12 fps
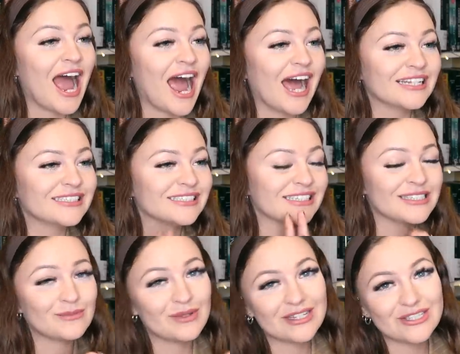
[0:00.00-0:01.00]
And
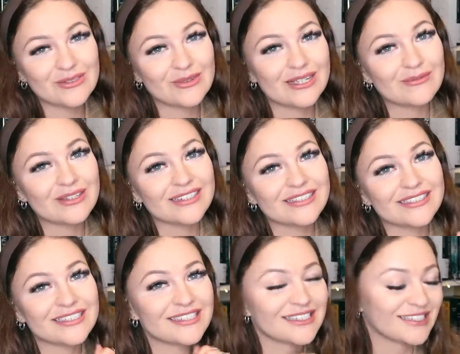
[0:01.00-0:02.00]
it's bittersweet because
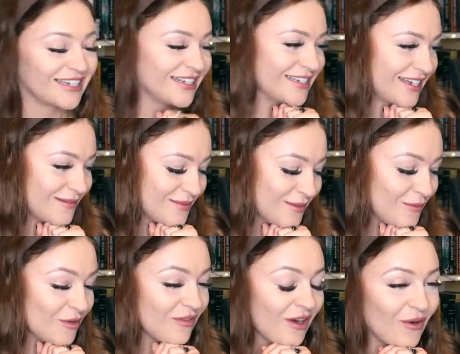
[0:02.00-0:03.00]
as excited as I am to
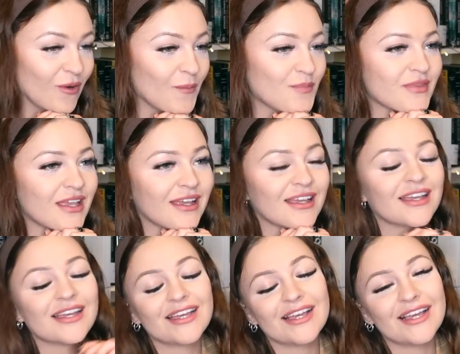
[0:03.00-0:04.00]
move out,
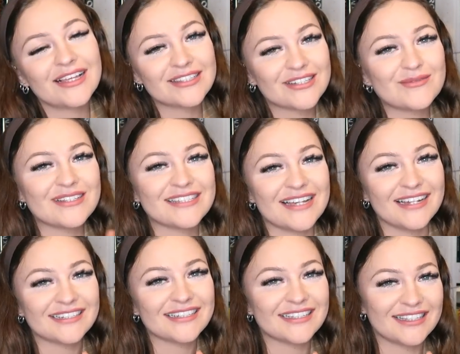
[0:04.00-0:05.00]
it's gonna be
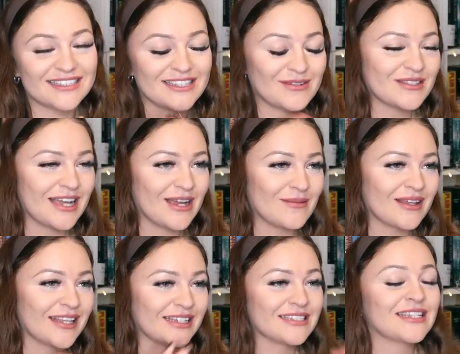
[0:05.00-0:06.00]
sad at the same time.
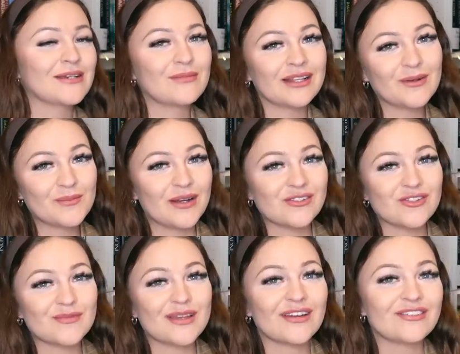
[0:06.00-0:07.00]
And like, seeing my little
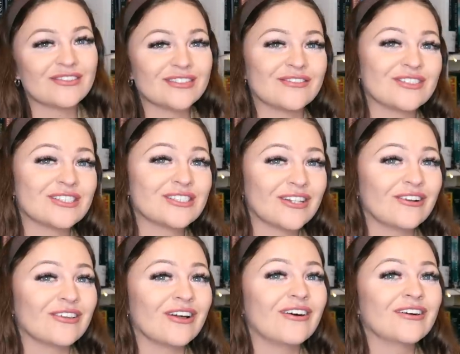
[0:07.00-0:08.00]
bedroom that I've lived in for
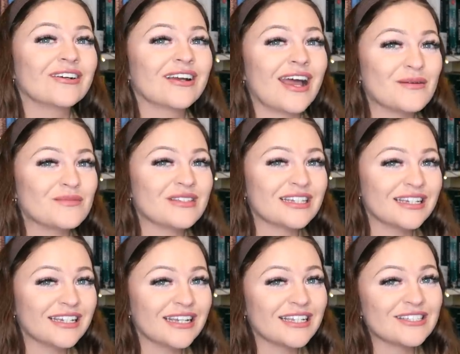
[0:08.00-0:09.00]
so long
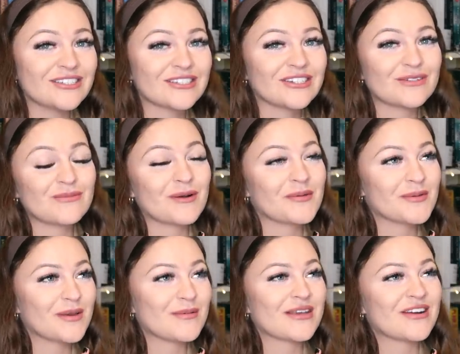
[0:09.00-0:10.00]
empty is just gonna probably
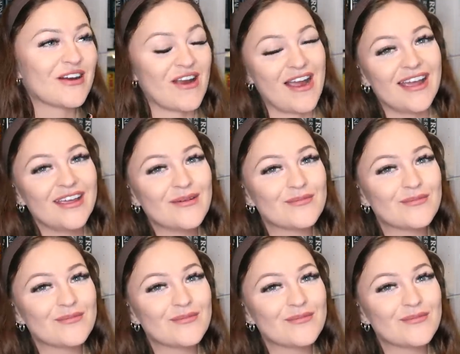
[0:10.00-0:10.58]
make me cry.